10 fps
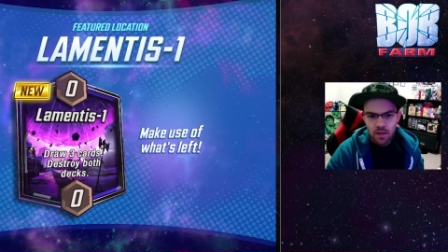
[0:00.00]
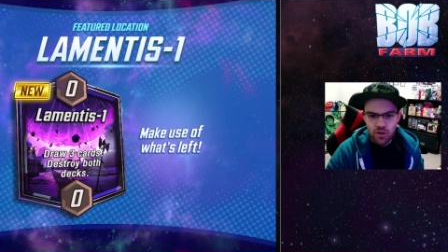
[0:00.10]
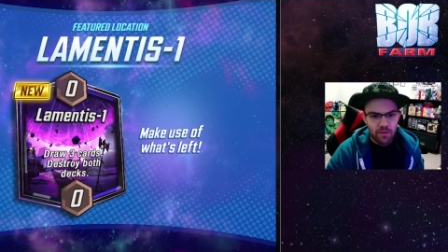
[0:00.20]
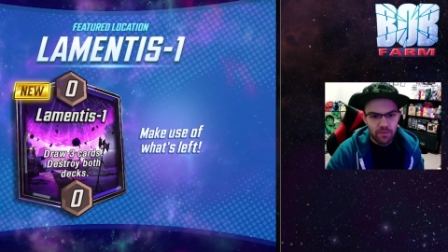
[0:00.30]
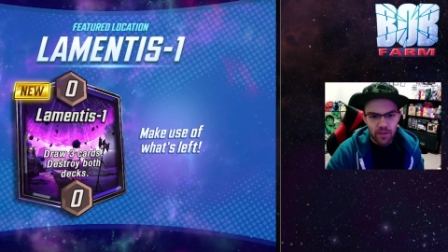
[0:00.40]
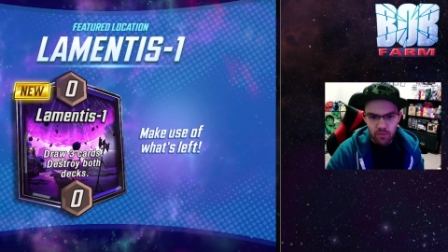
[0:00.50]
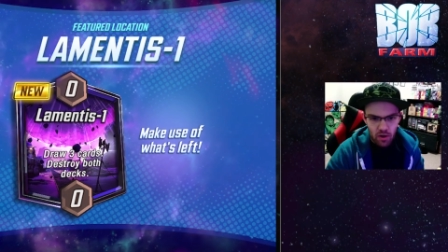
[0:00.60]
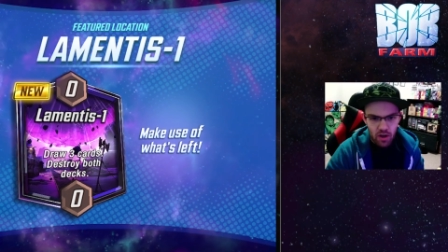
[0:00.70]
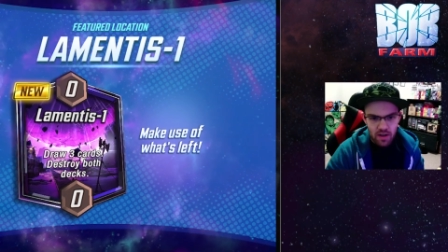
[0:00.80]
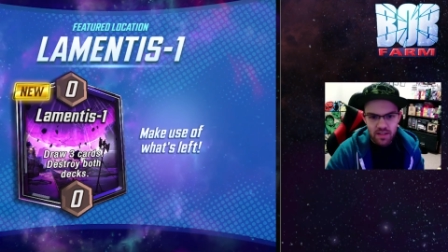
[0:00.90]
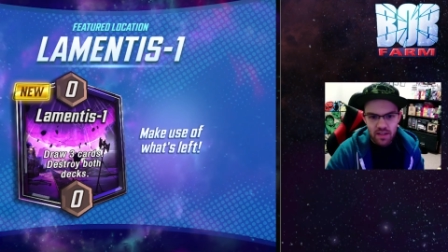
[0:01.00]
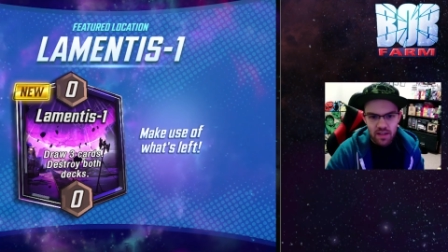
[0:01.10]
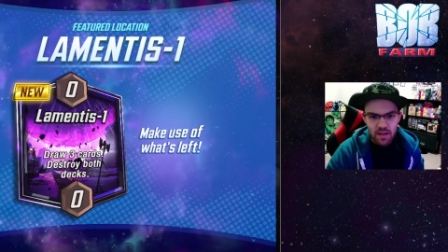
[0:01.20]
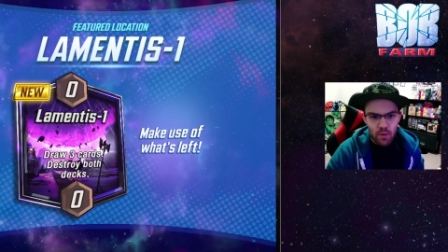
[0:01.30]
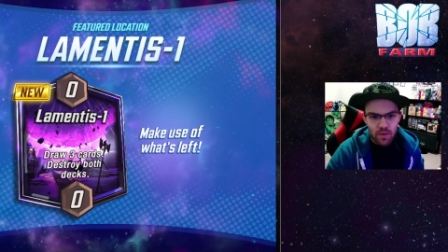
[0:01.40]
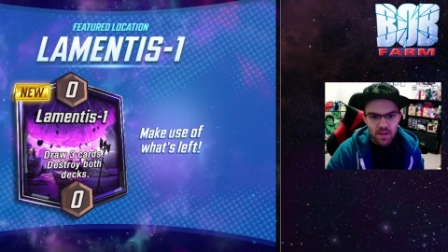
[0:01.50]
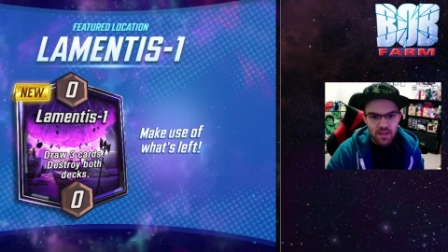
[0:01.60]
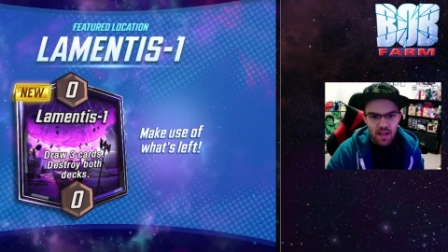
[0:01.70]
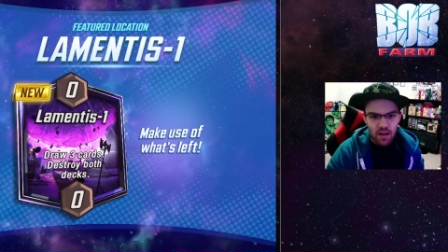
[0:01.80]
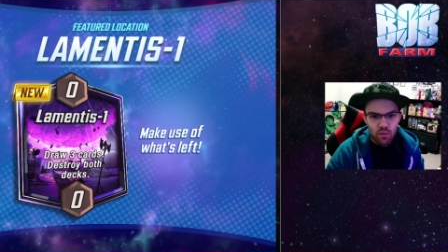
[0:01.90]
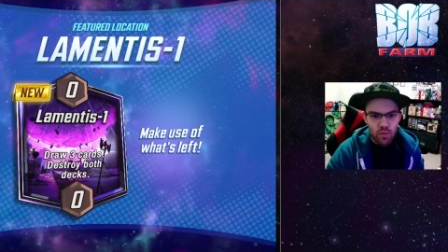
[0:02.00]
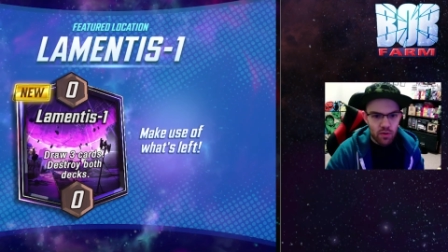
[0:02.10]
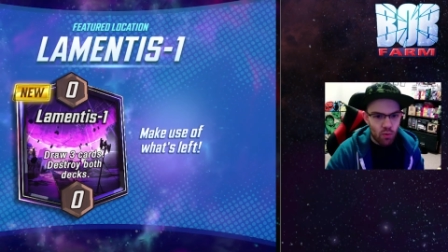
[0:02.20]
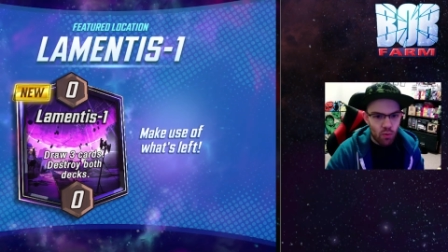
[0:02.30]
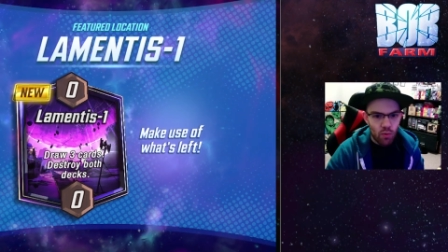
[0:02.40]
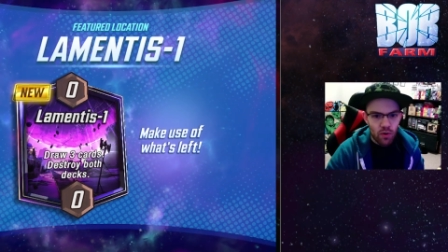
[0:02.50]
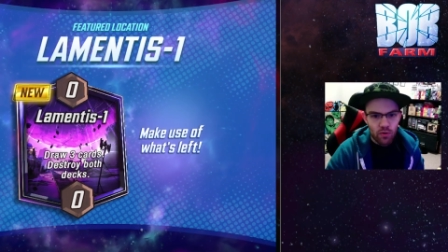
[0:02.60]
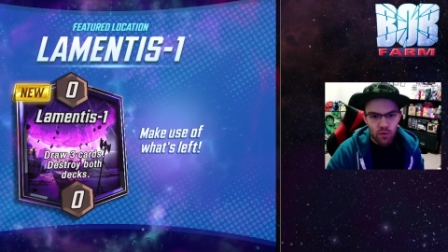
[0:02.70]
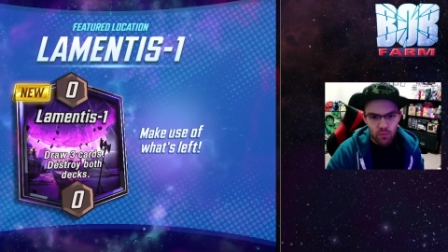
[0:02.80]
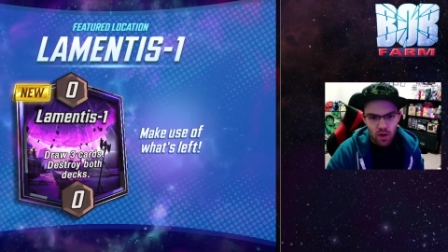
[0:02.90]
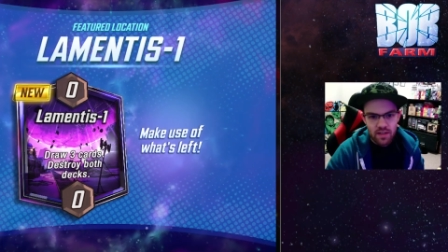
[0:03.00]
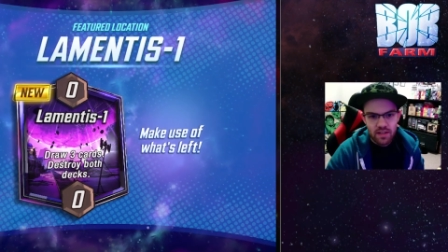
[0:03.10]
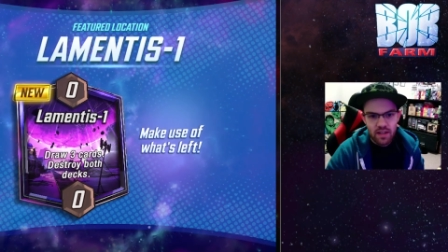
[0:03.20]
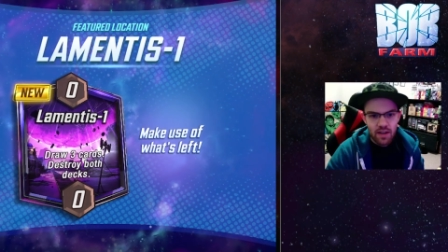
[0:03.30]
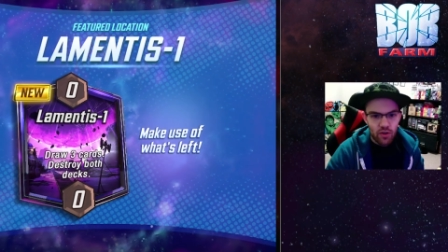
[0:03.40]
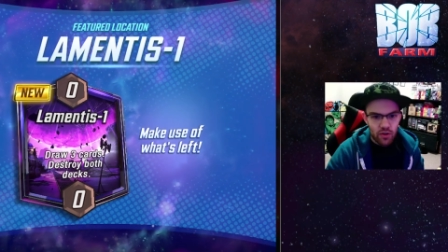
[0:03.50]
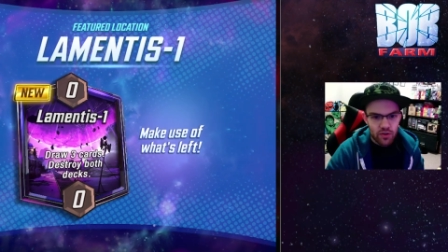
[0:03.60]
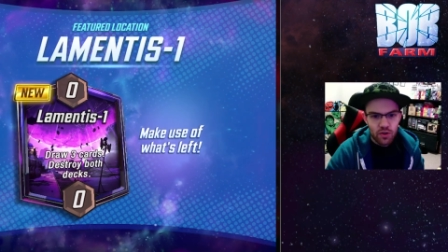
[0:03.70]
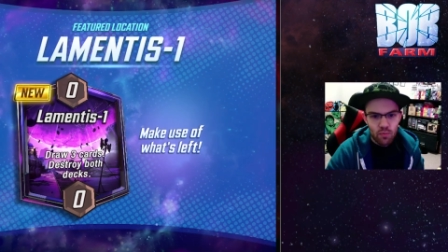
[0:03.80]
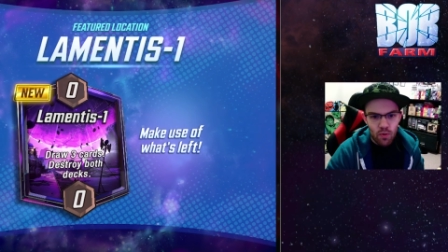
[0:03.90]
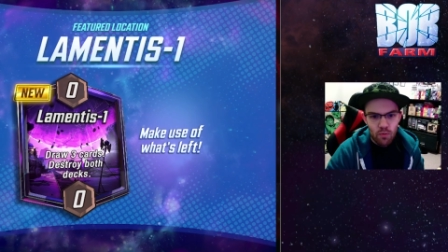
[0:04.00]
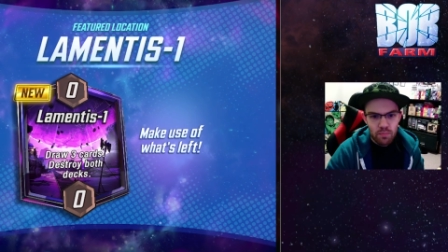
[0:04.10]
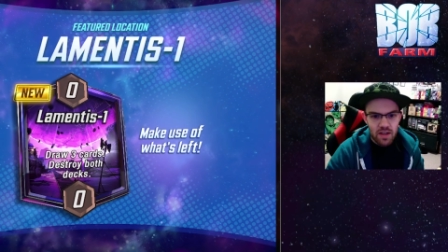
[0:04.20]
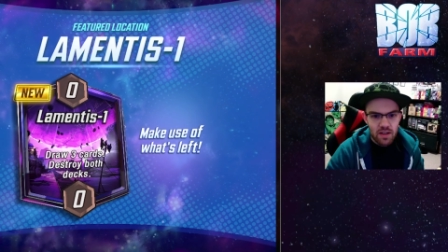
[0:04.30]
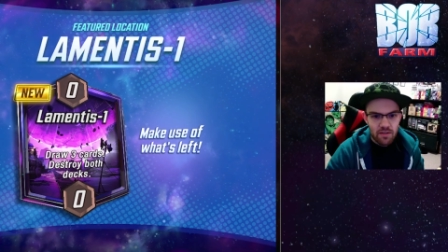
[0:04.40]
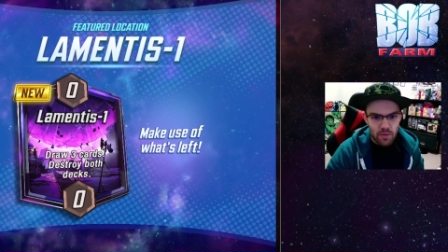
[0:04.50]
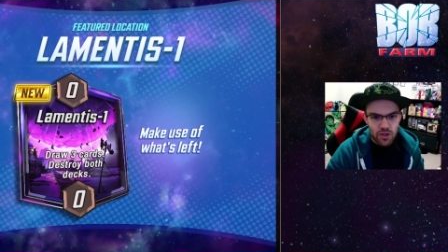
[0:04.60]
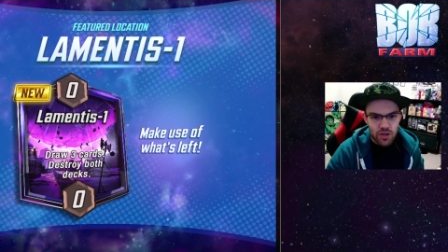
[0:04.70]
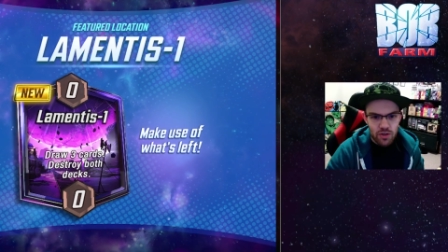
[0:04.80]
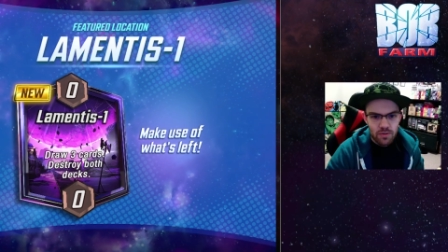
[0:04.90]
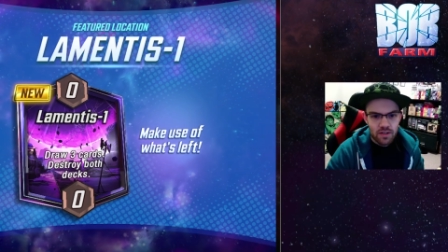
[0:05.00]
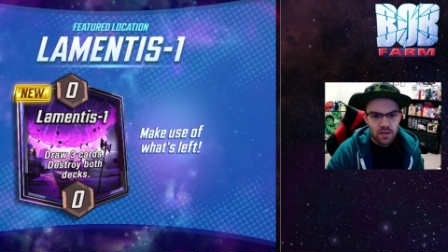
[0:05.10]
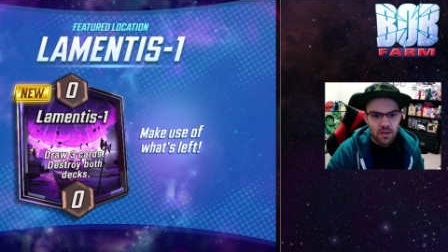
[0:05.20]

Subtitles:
Shuffling rocks into the opponent's deck with Korg or Rockslide also won't be of much use.